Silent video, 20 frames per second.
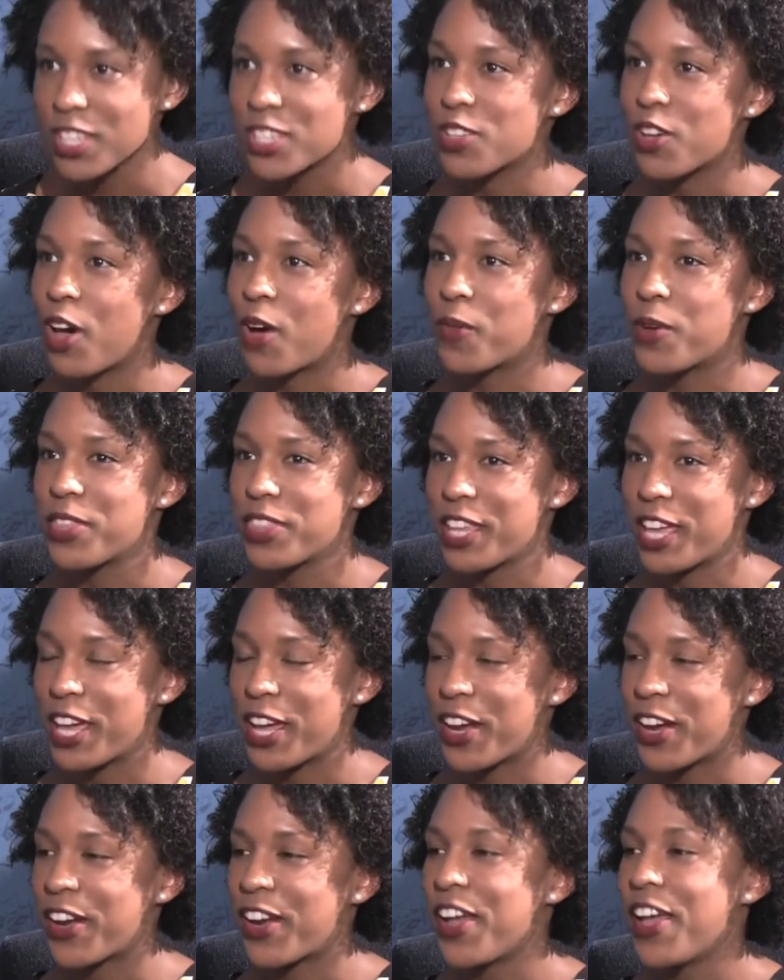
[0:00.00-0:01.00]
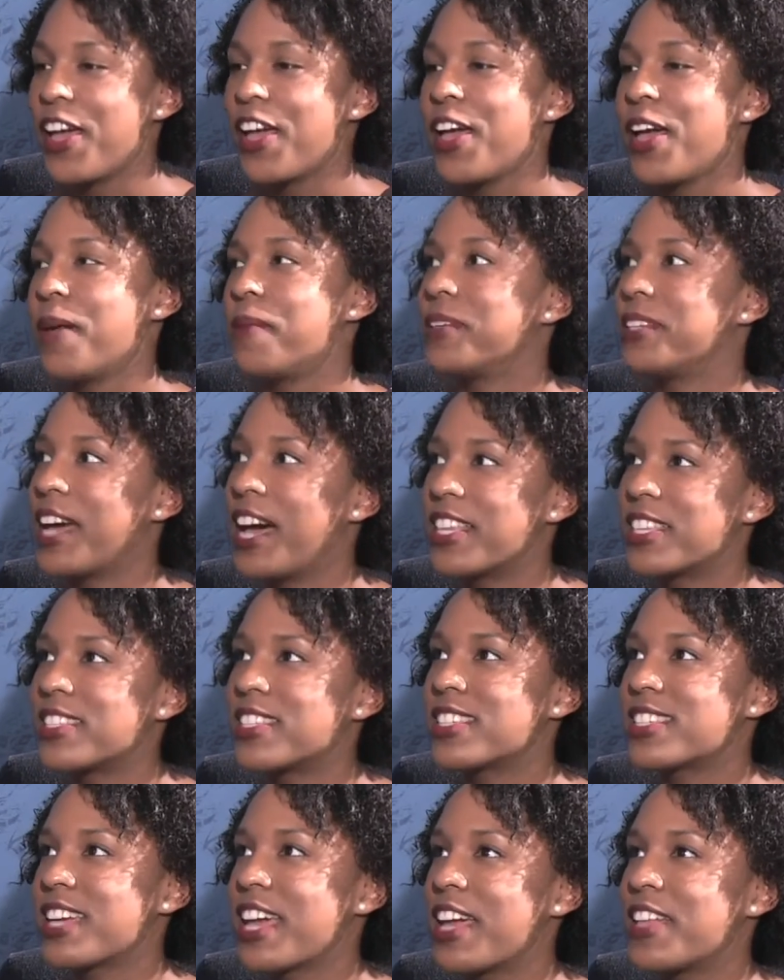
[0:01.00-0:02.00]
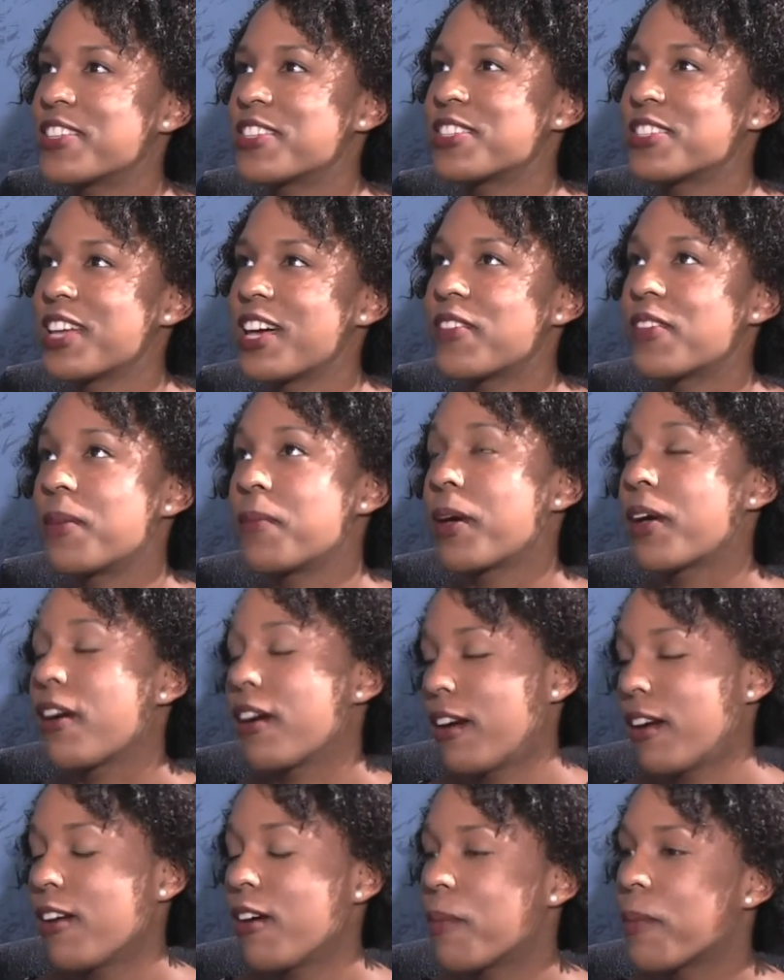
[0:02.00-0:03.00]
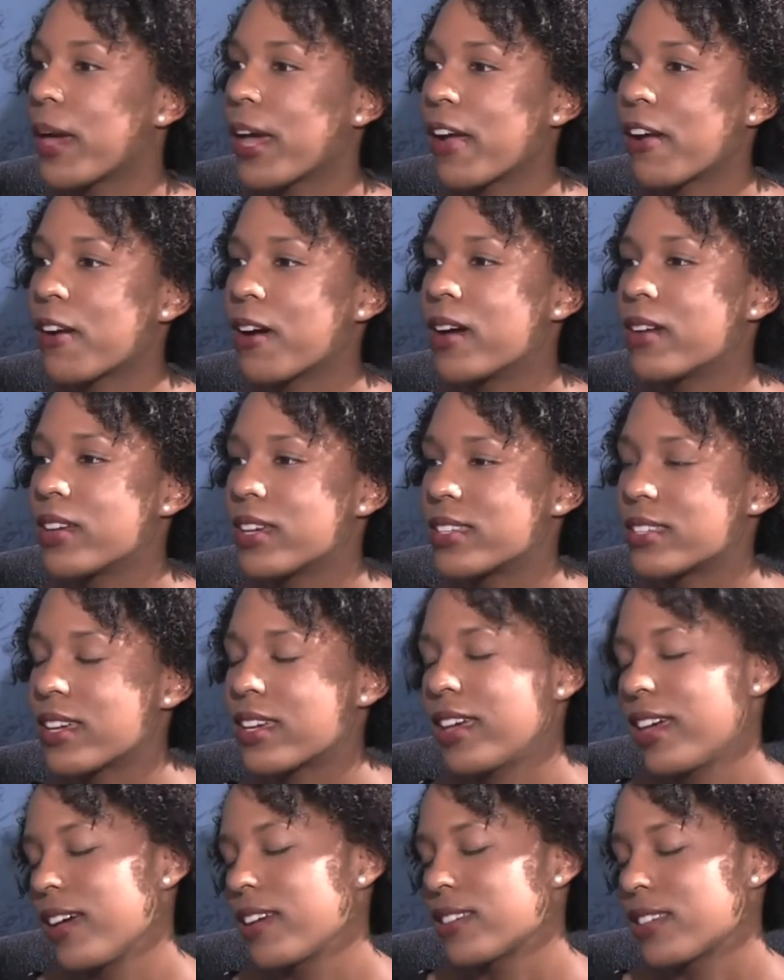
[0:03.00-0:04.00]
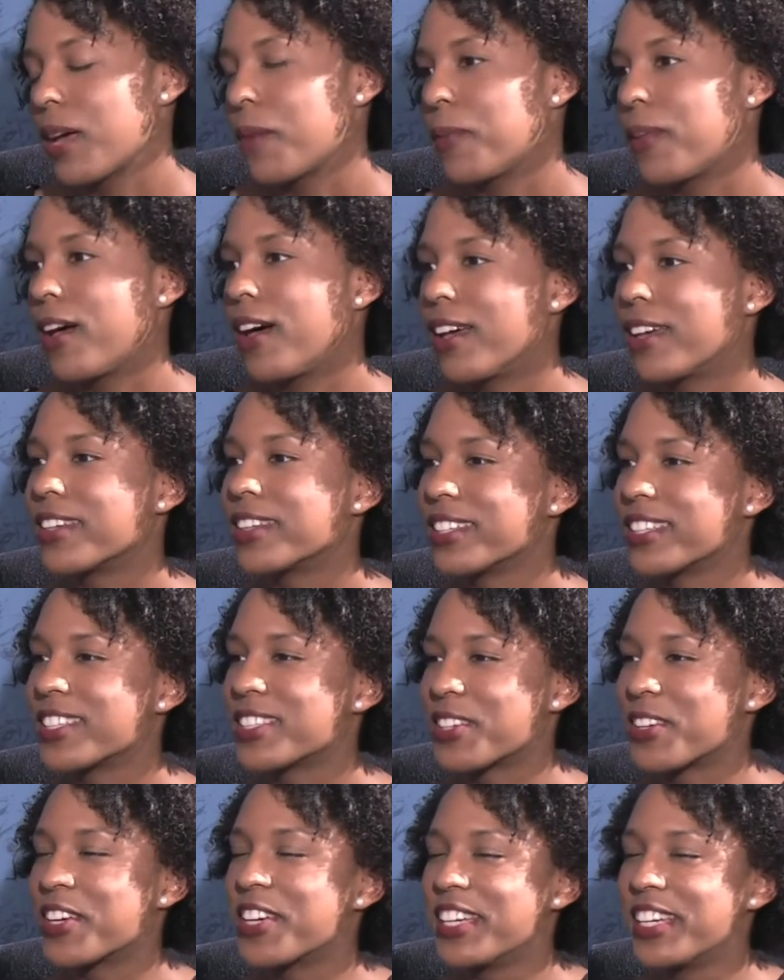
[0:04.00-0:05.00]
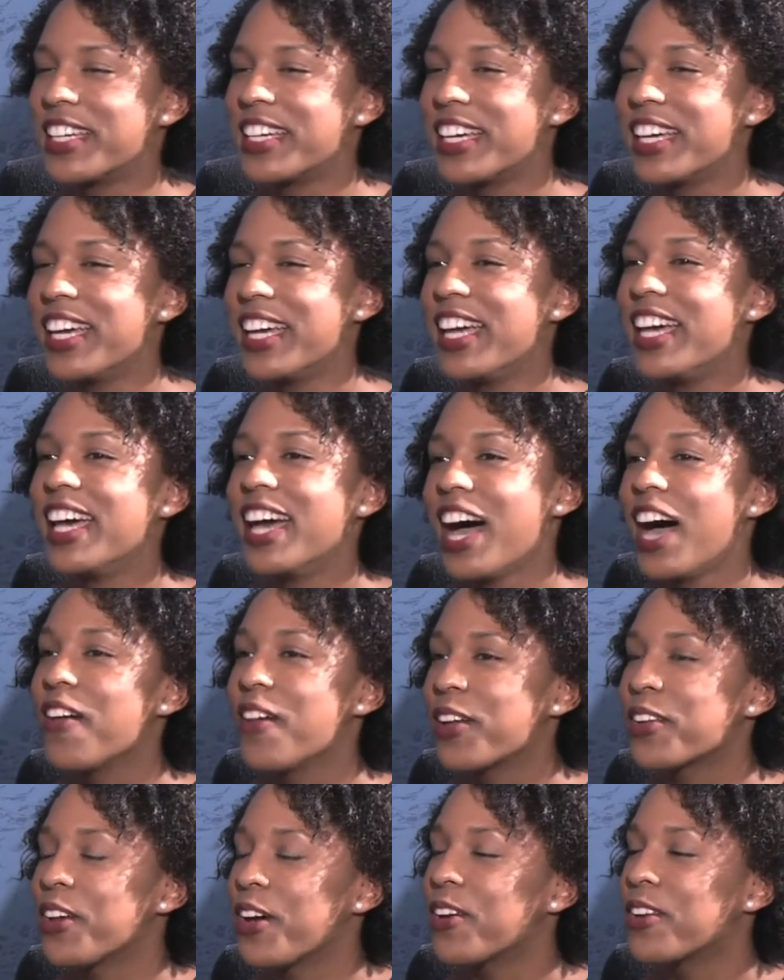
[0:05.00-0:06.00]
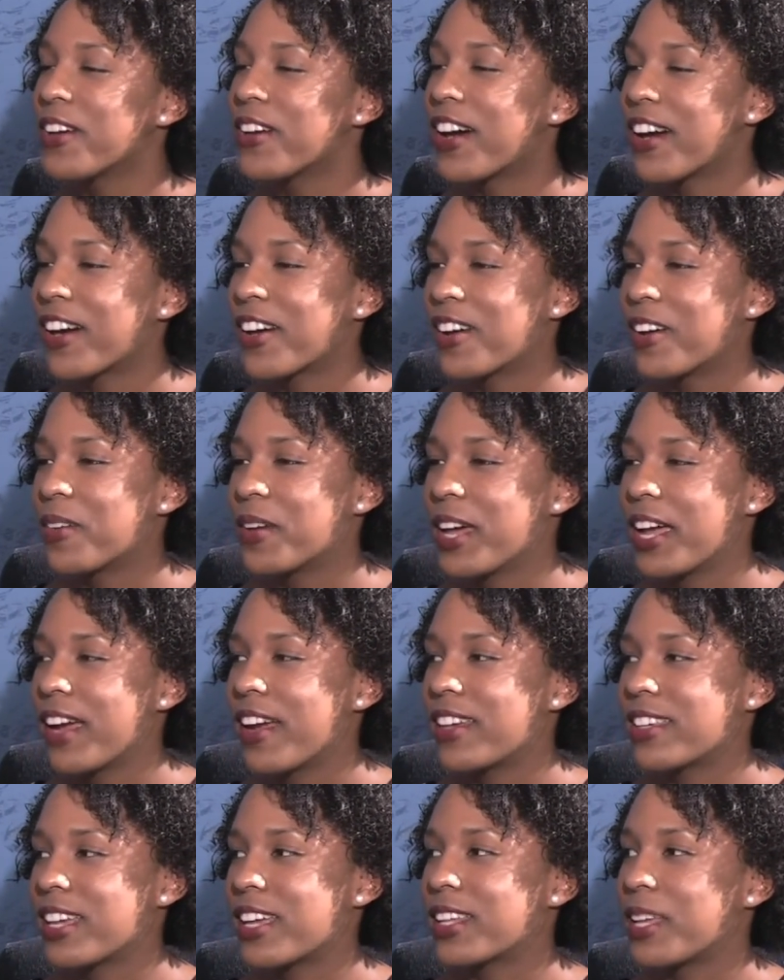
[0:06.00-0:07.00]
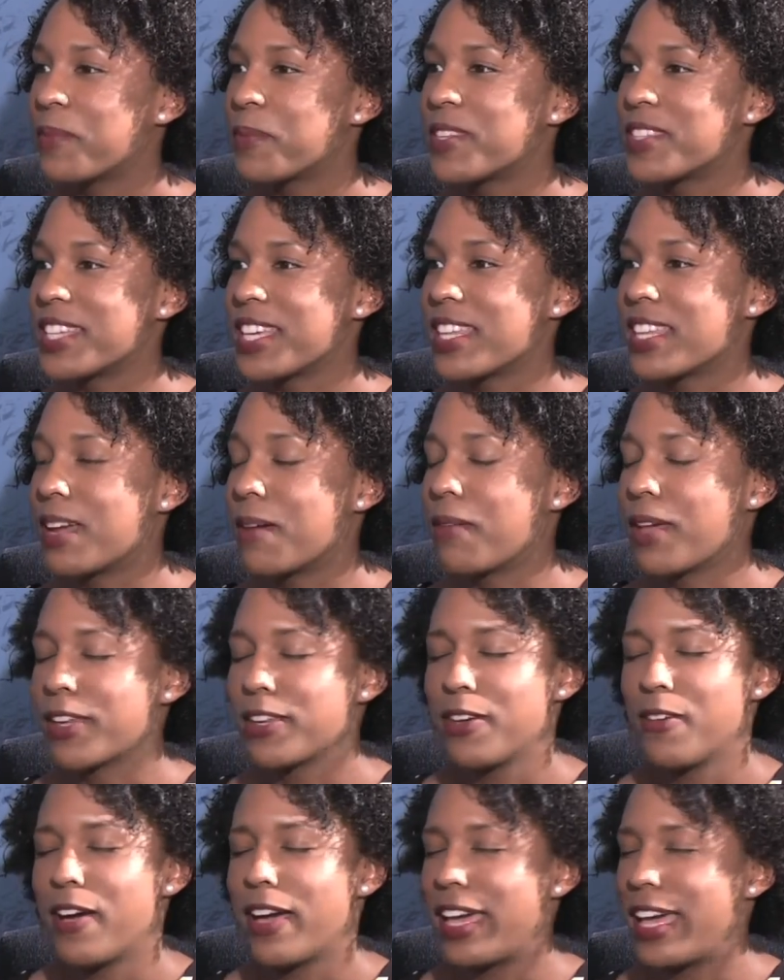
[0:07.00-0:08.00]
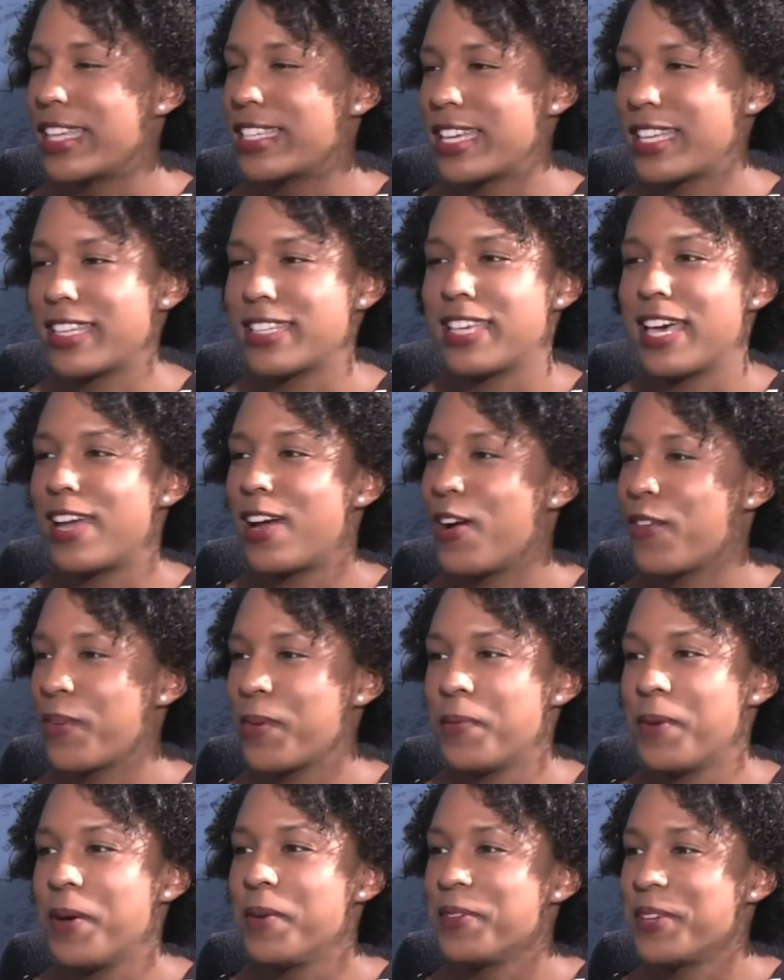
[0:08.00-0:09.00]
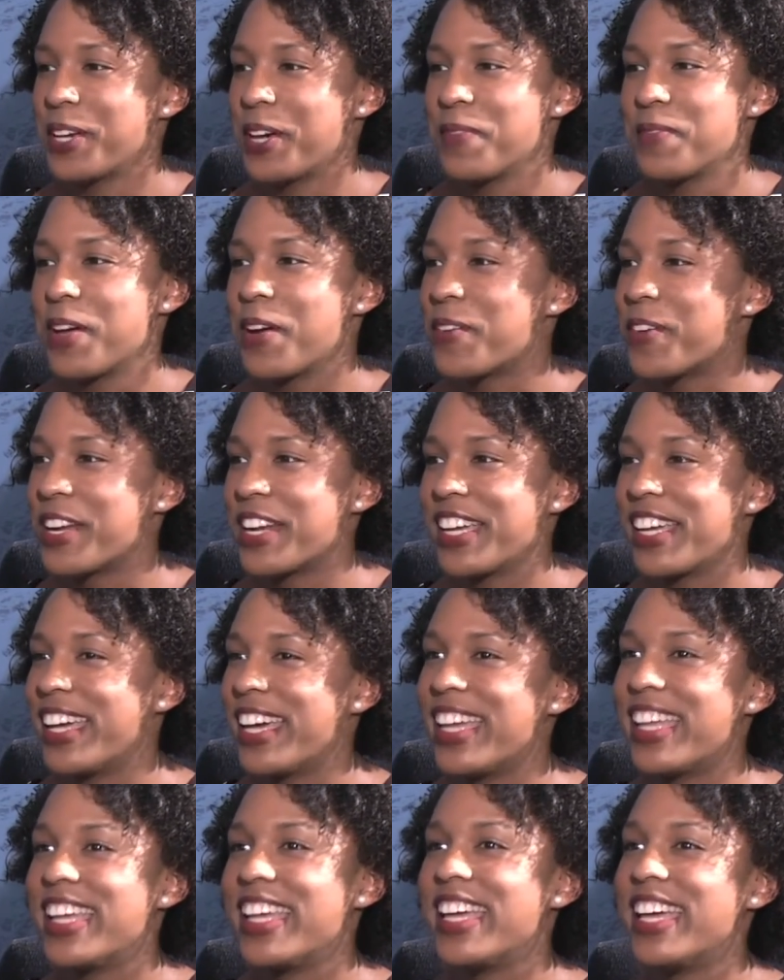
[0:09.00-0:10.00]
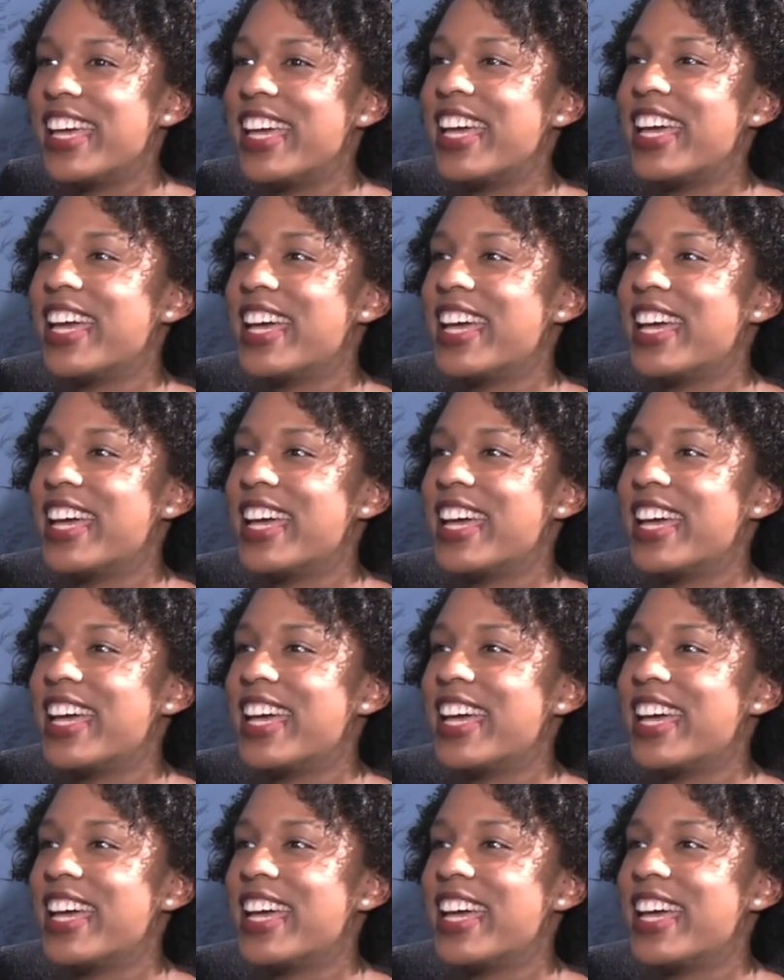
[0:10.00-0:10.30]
So I went there, and my dad's in the stands and stuff, and I'm like, I cut all my hair off. He's like, yeah, stop lying. So I'm like, no, I cut all my hair. He's like, let me see. Then I'm like, no, I can't take this hat off in public. I'm not ready yet.